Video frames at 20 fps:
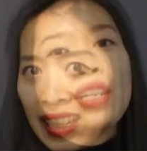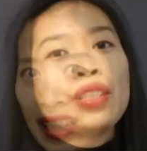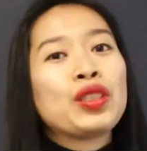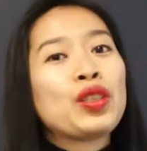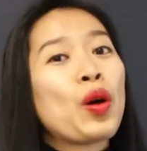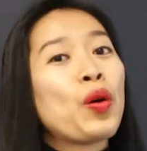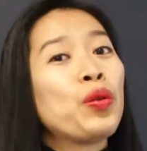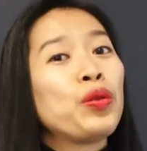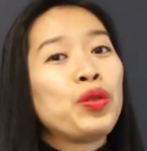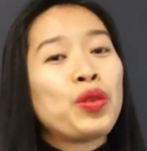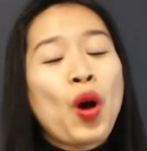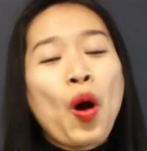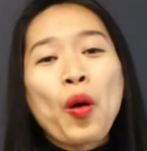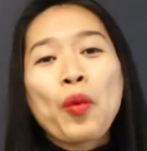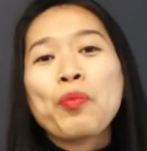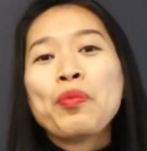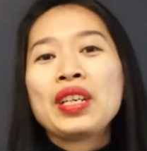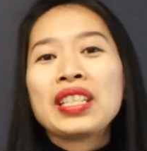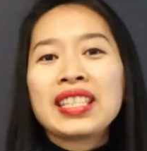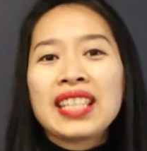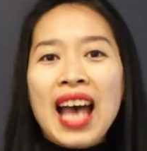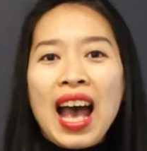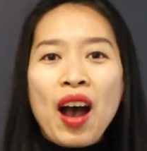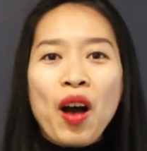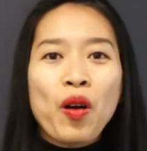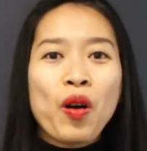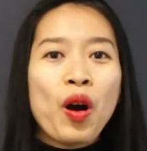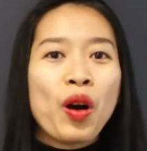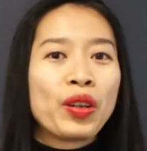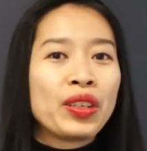So don't miss
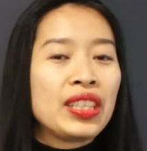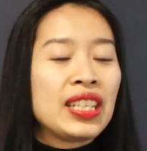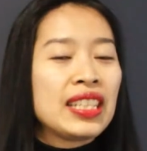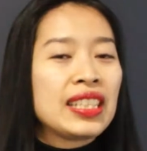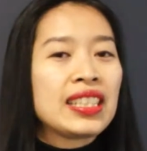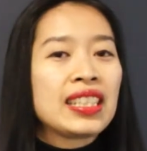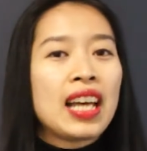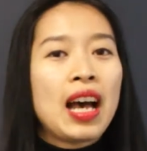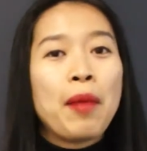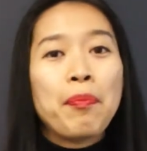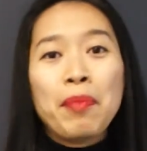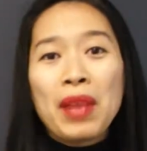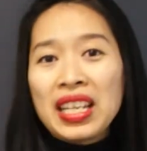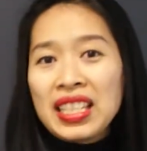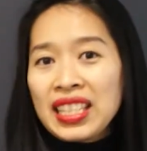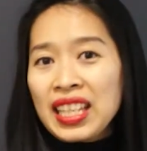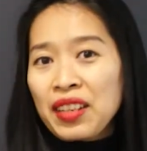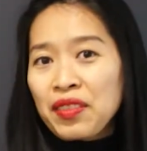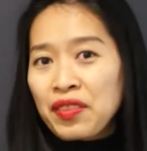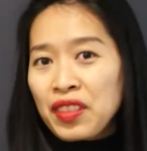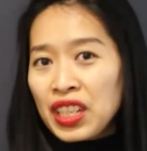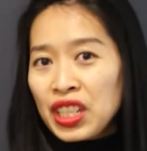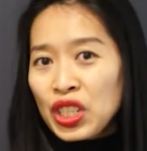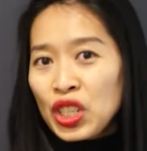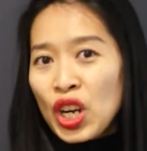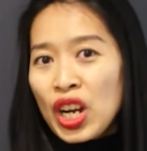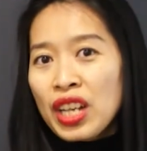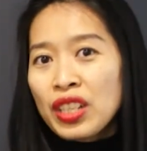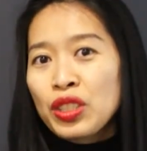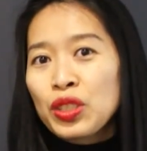out on this amazing
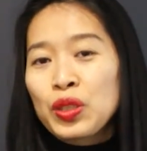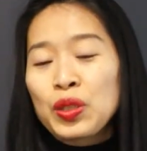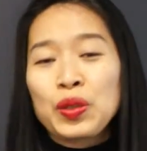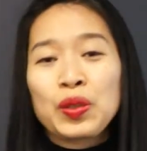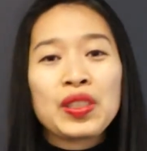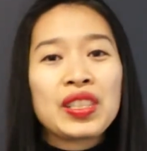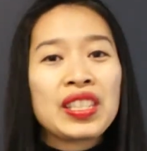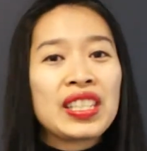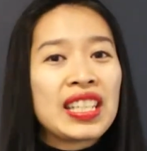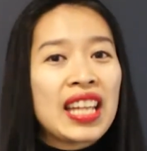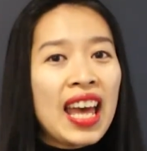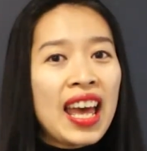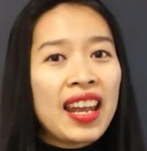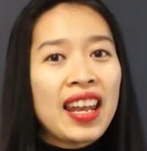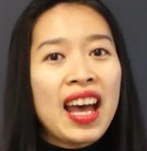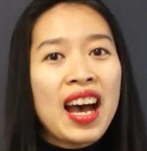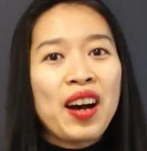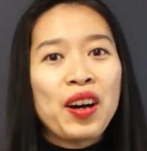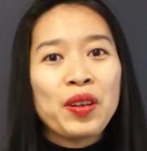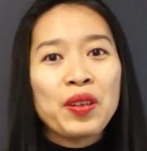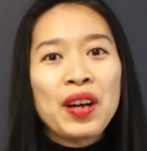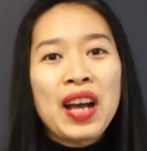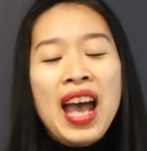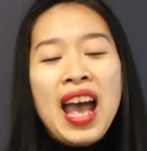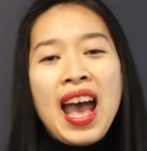feature to stand out